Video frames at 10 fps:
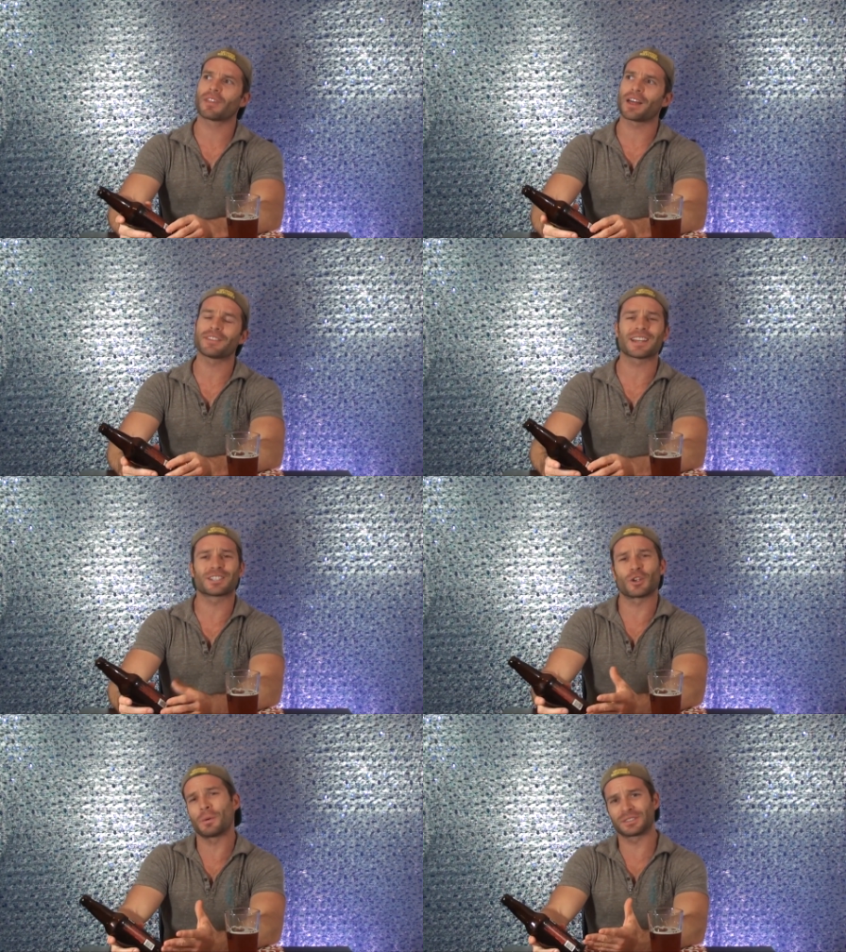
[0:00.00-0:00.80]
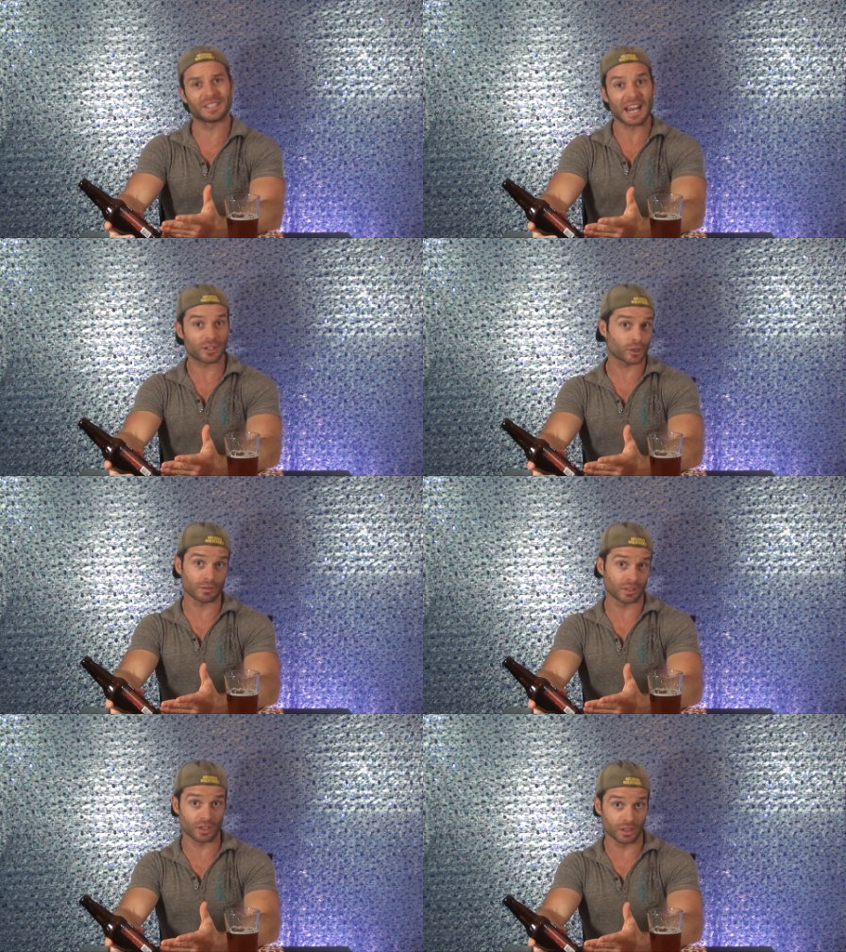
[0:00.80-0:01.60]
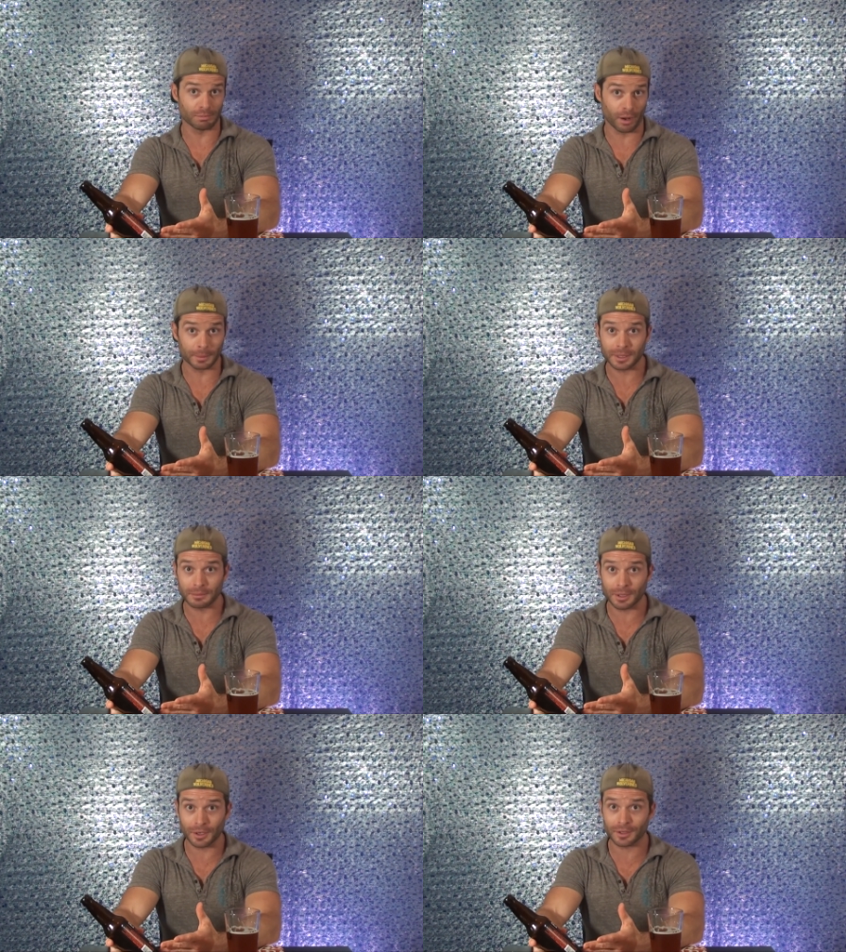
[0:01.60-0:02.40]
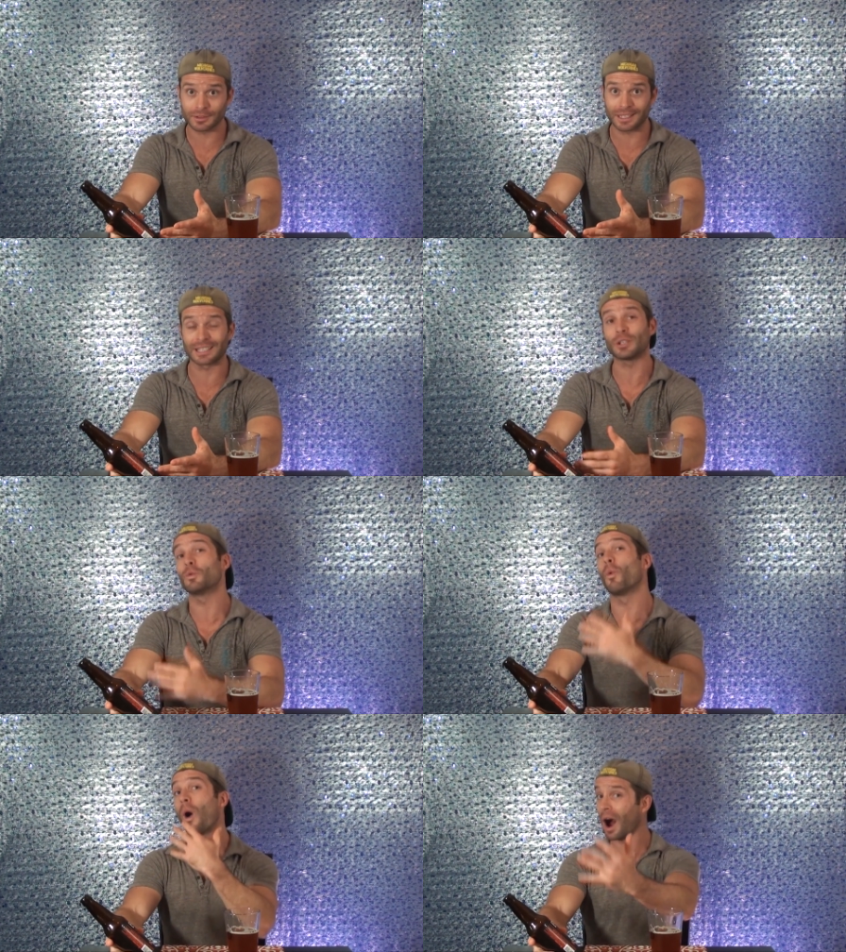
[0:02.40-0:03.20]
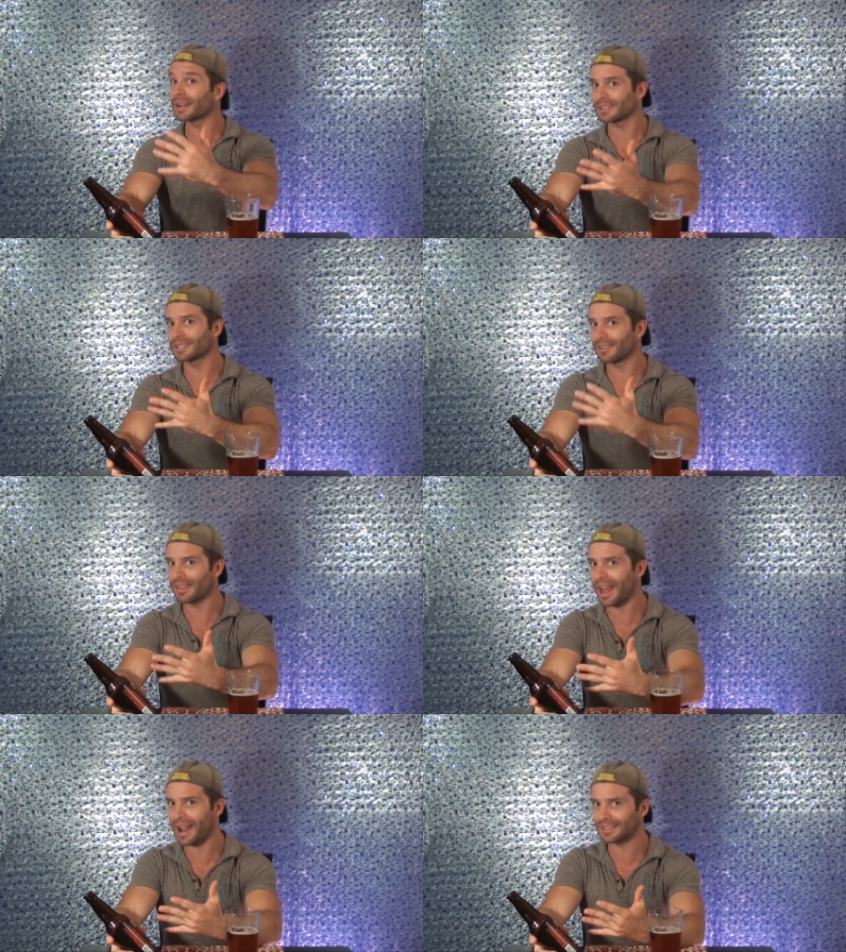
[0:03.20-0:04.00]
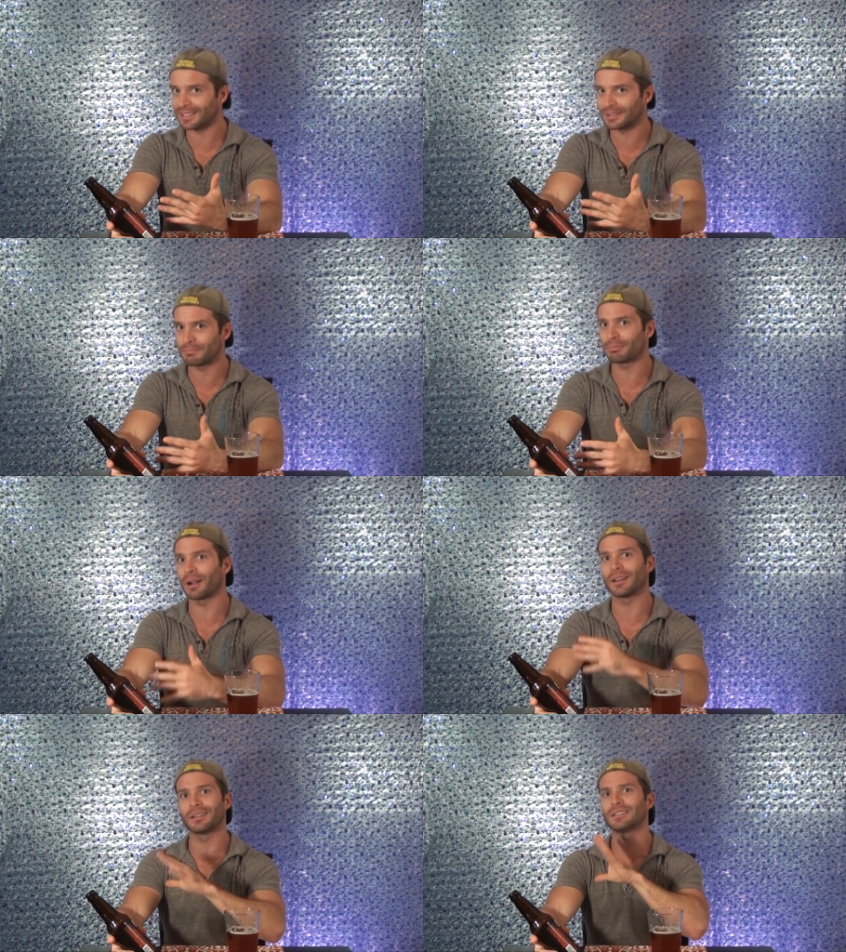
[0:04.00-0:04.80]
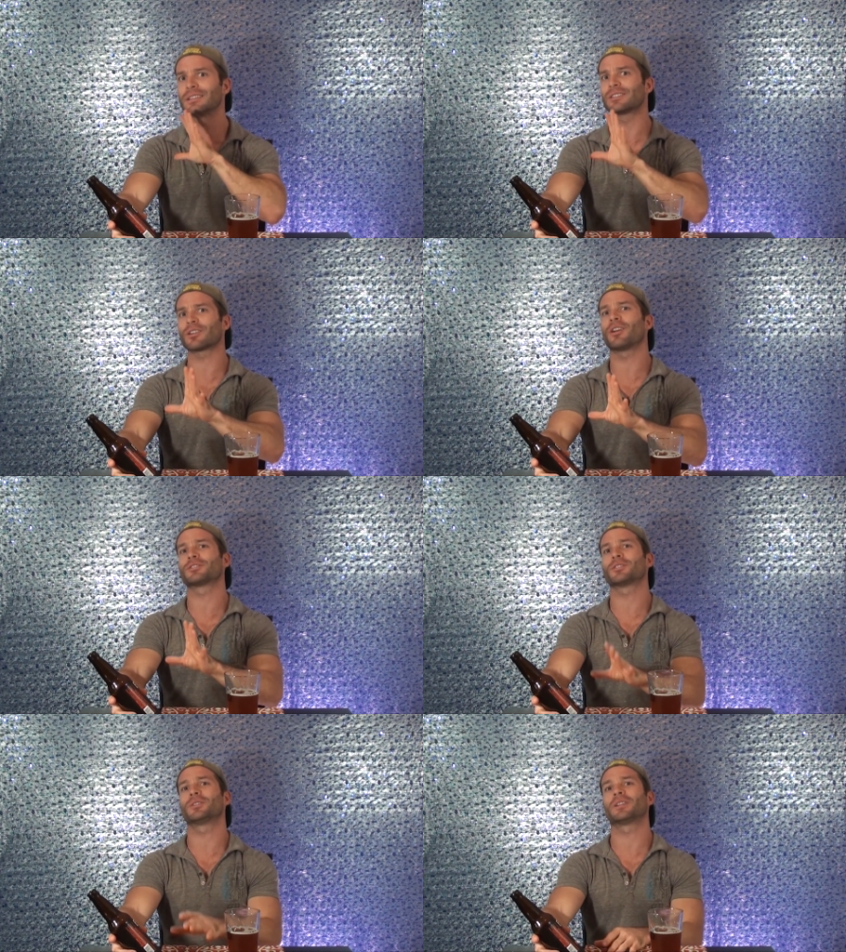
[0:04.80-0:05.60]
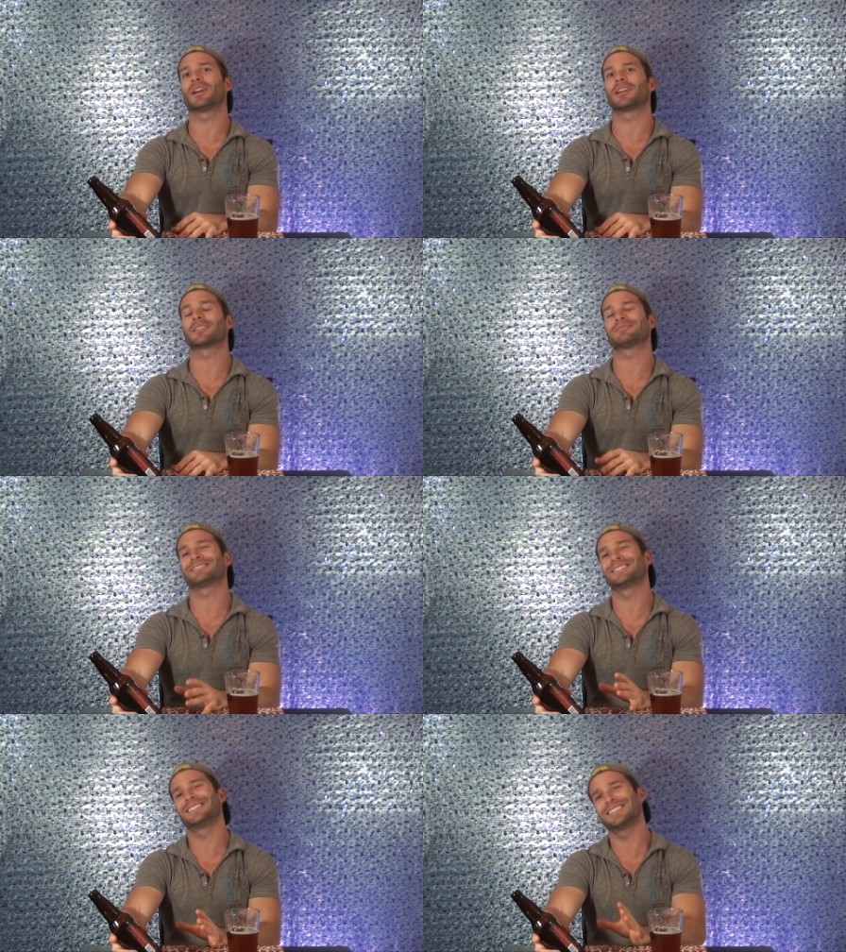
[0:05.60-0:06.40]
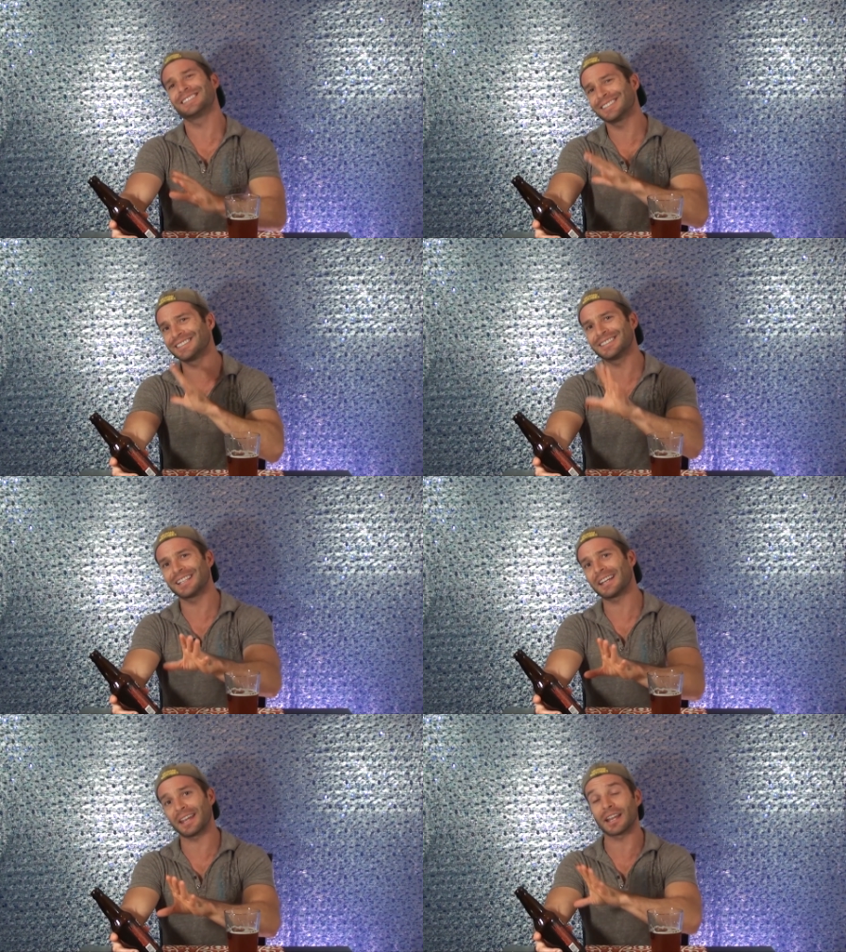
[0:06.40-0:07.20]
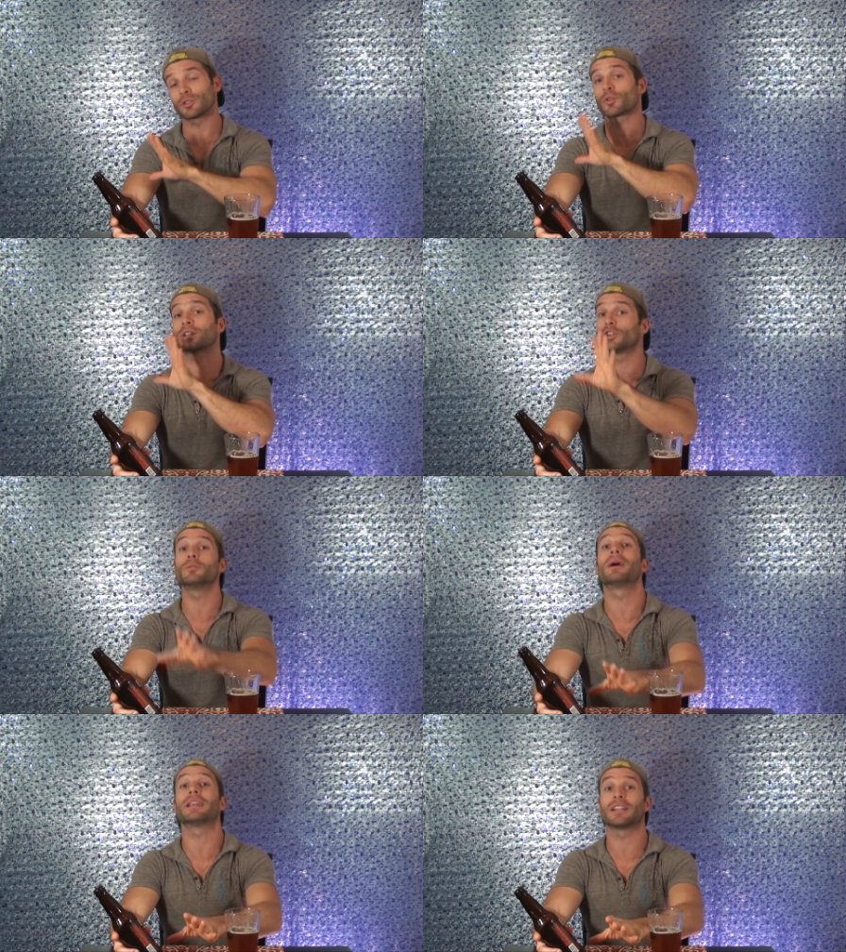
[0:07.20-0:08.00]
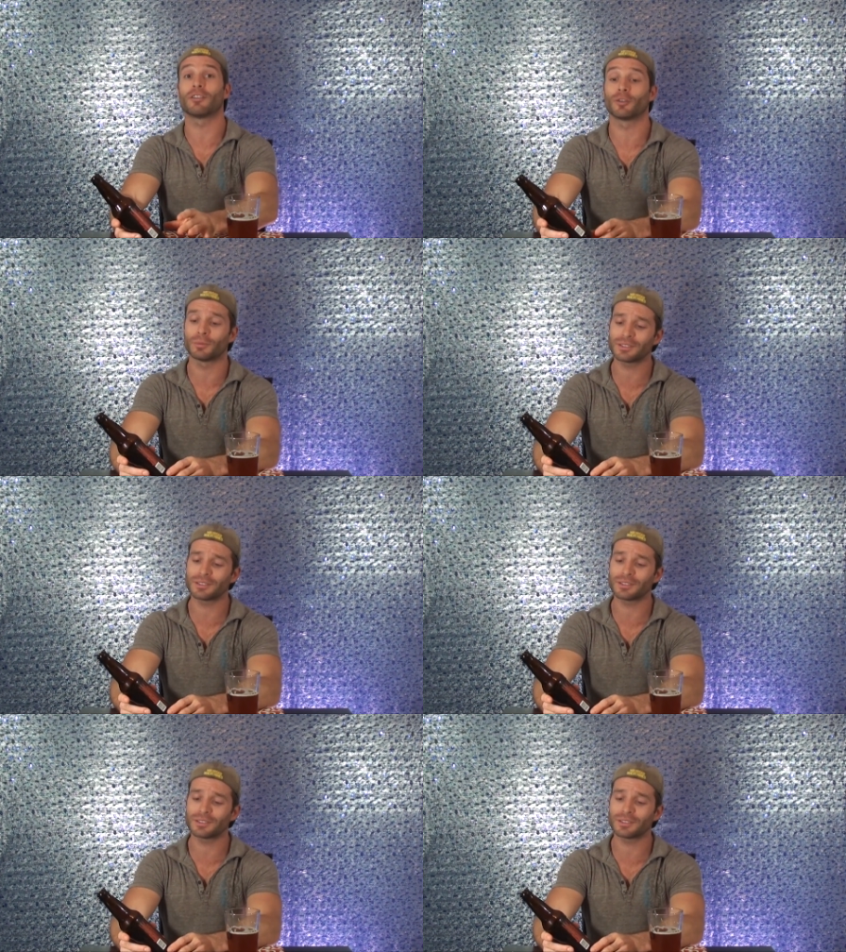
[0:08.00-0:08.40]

I think that's almost the nature of a good pumpkin beer. Like, you want that, but it's also like, I can't drink too many of them.